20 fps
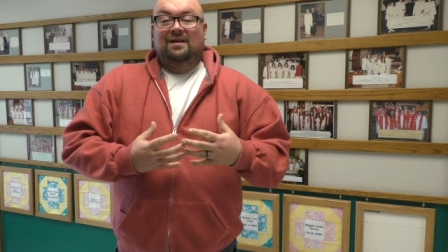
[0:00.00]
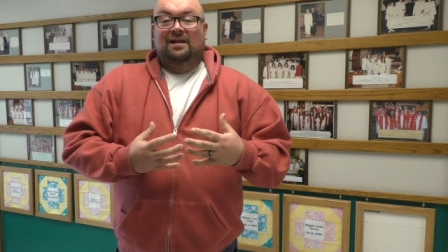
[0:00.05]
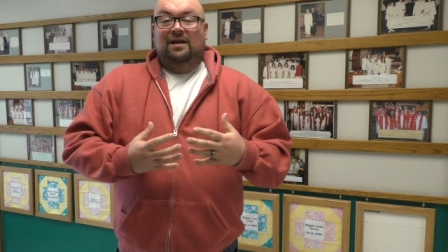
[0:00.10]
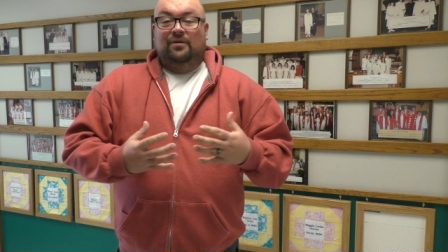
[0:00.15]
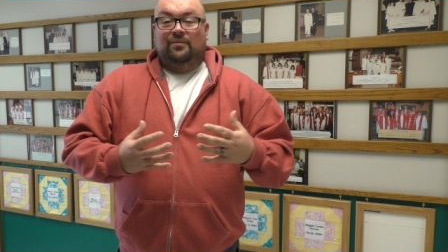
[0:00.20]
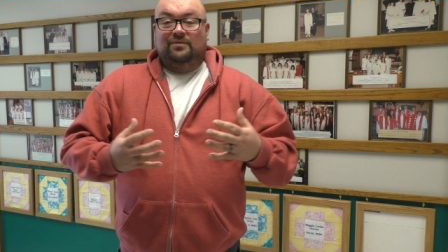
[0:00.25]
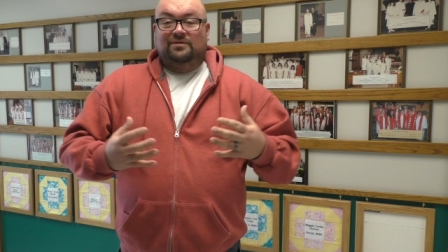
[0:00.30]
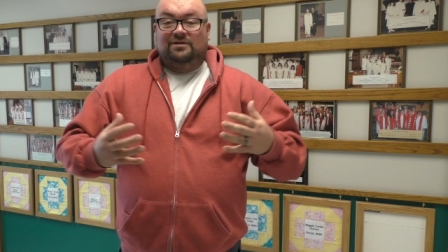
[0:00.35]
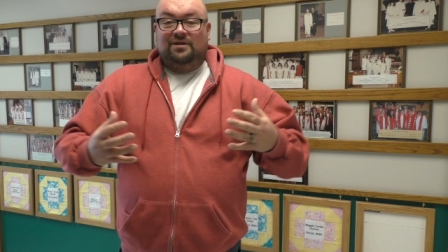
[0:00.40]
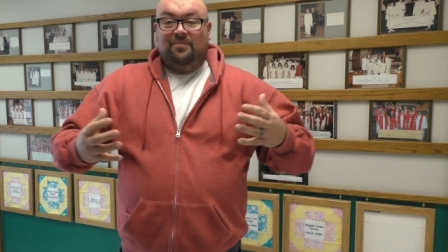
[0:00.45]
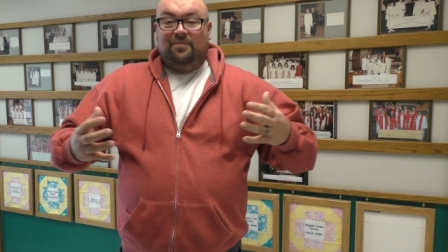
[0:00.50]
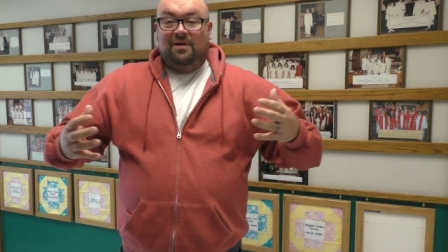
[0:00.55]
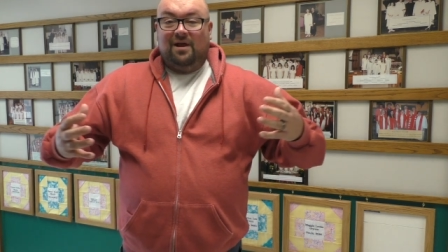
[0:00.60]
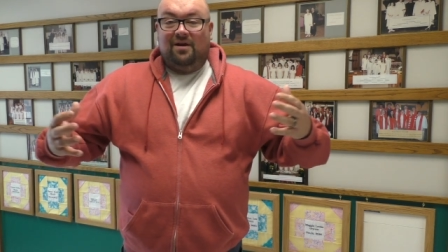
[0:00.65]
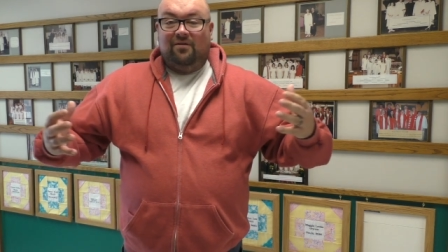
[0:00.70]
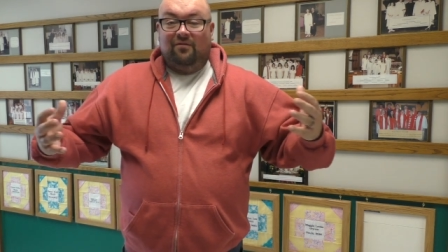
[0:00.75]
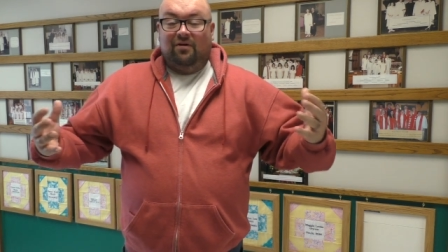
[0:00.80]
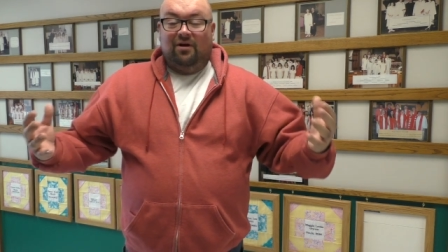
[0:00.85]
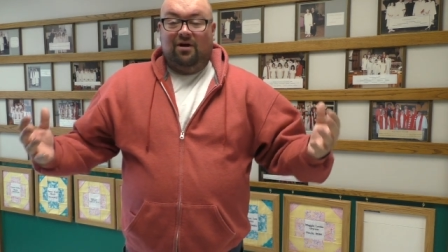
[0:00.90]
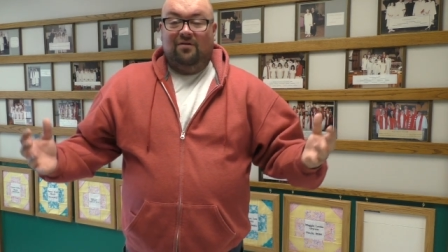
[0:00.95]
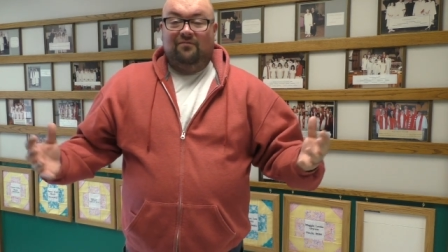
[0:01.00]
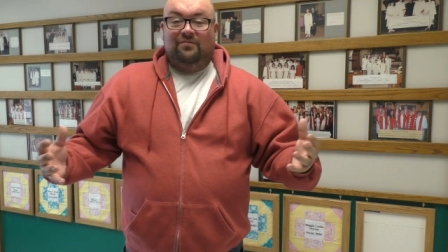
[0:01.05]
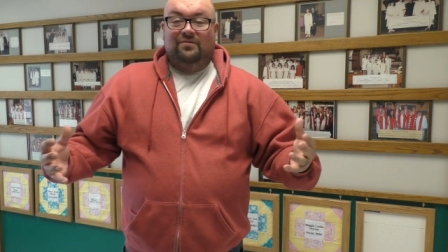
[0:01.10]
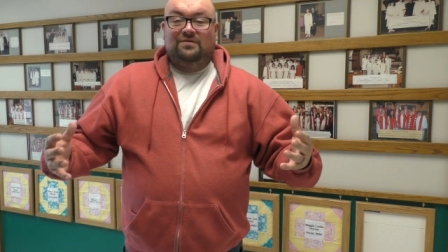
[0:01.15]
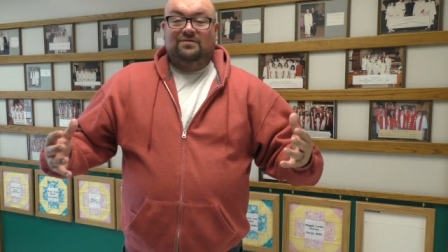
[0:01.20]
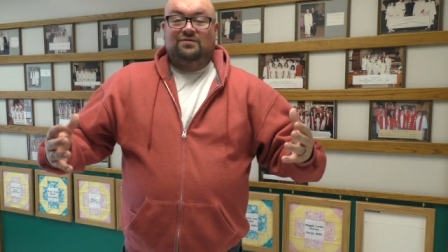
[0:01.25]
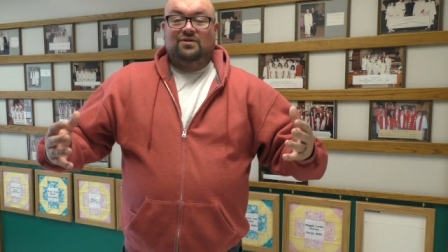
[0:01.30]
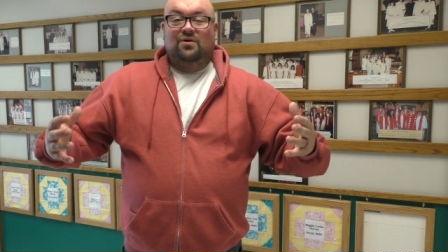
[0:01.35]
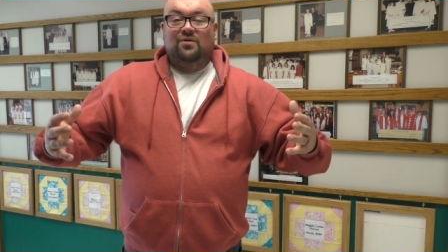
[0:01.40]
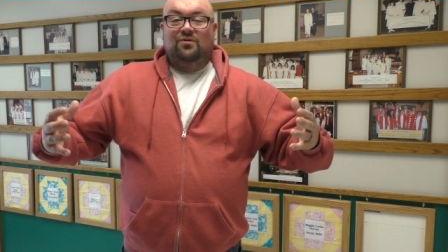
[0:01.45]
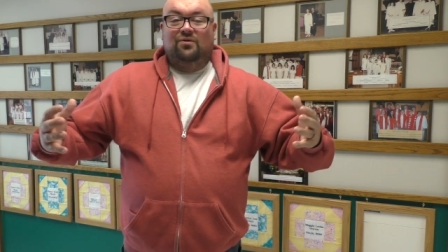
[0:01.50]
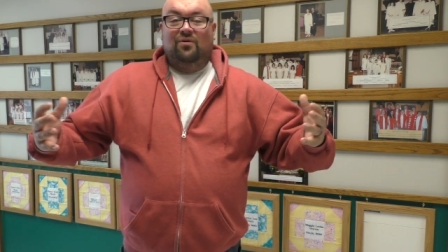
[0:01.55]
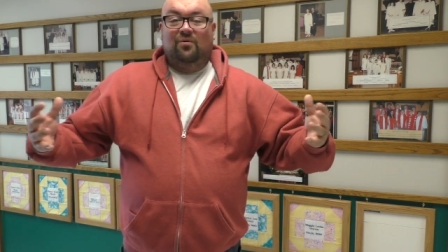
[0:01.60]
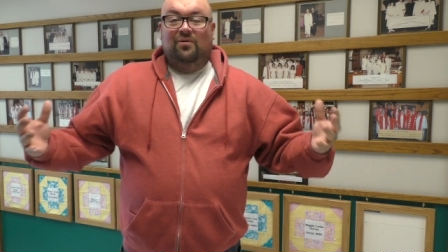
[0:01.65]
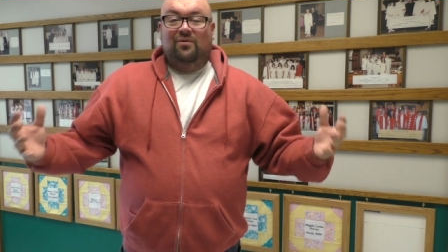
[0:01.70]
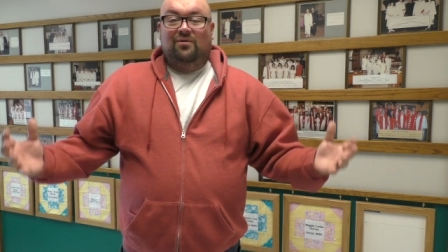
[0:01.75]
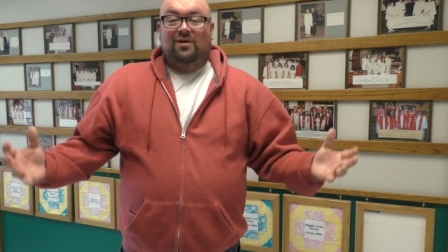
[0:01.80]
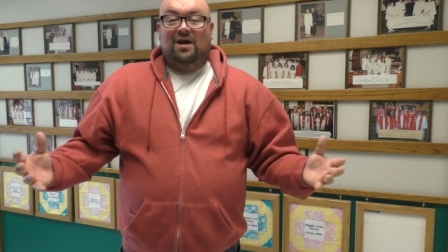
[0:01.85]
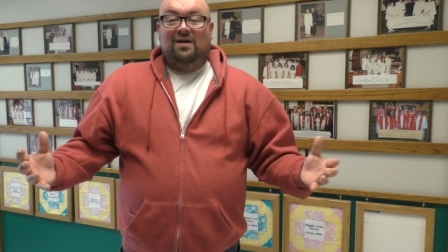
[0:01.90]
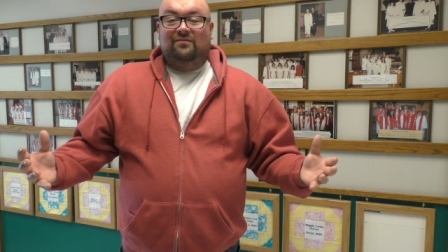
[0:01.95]
like we're stepping out of our comfort zone or
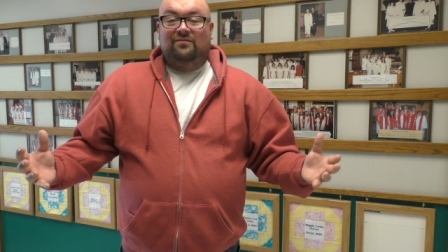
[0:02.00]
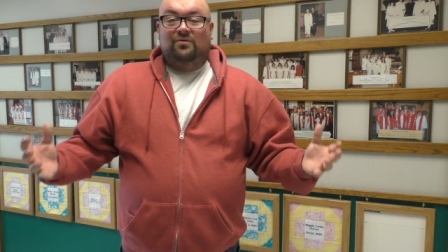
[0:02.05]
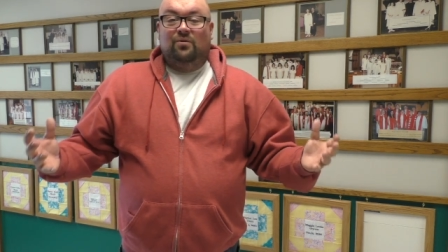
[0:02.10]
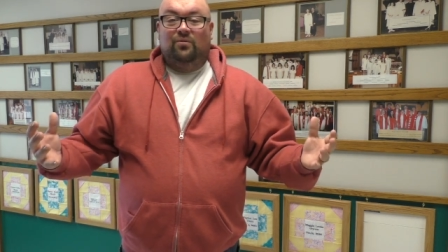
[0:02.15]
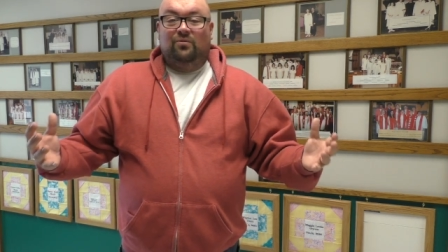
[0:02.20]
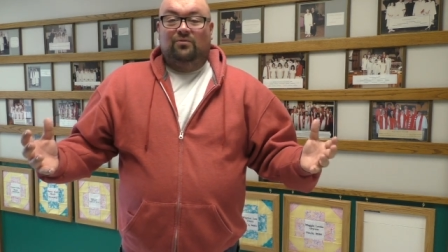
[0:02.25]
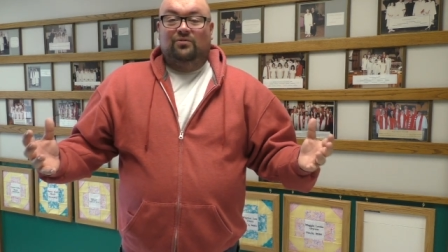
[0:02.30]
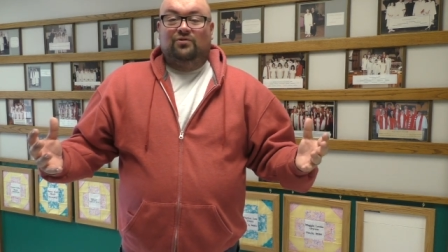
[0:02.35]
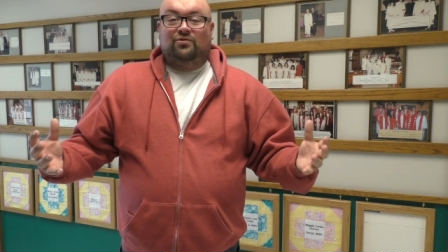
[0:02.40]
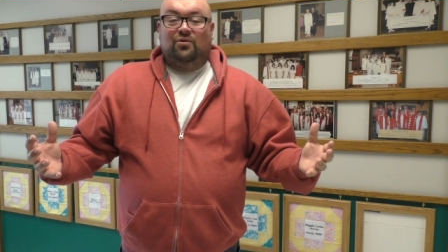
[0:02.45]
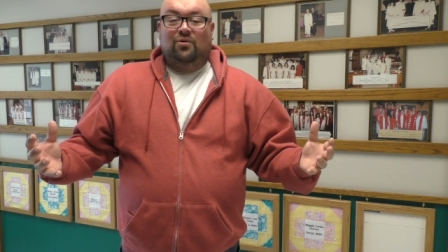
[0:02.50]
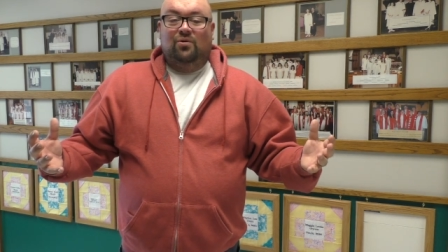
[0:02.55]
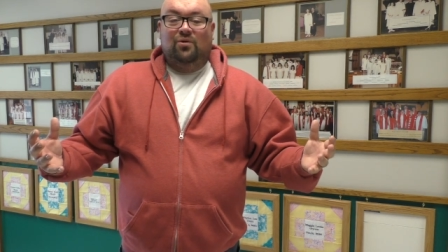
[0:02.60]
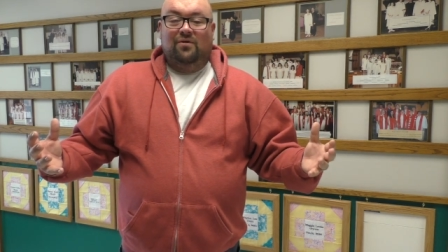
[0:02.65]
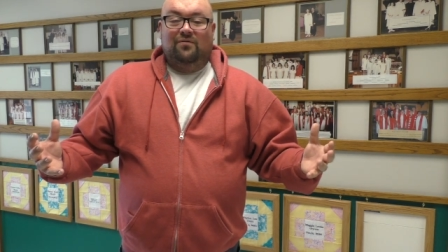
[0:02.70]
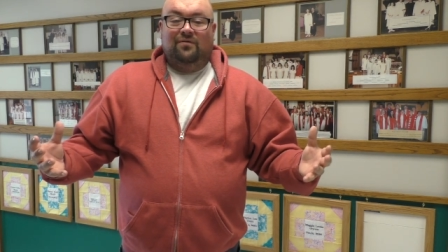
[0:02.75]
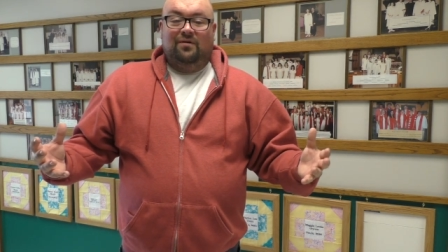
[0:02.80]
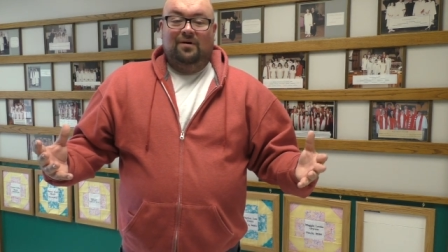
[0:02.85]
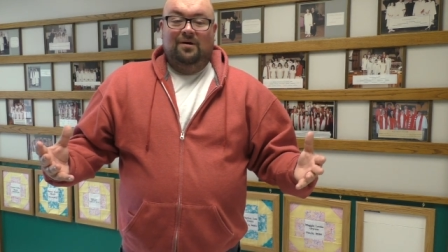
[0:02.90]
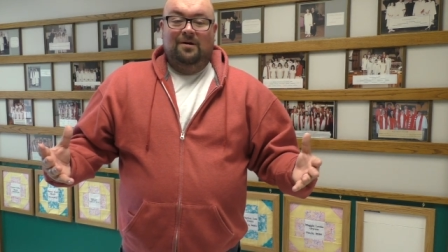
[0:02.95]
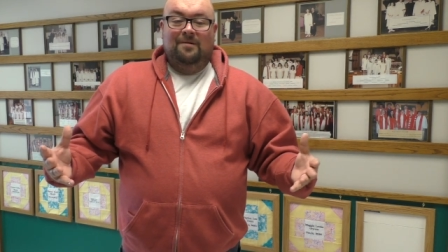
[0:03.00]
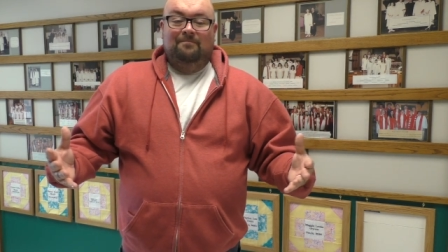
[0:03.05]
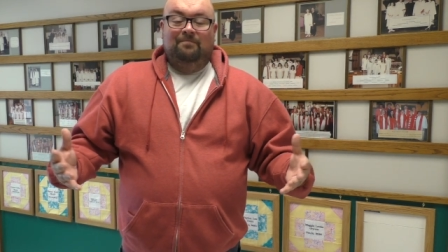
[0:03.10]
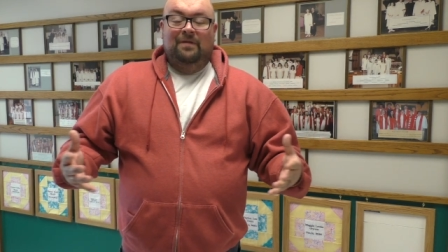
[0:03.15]
we don't have total control over.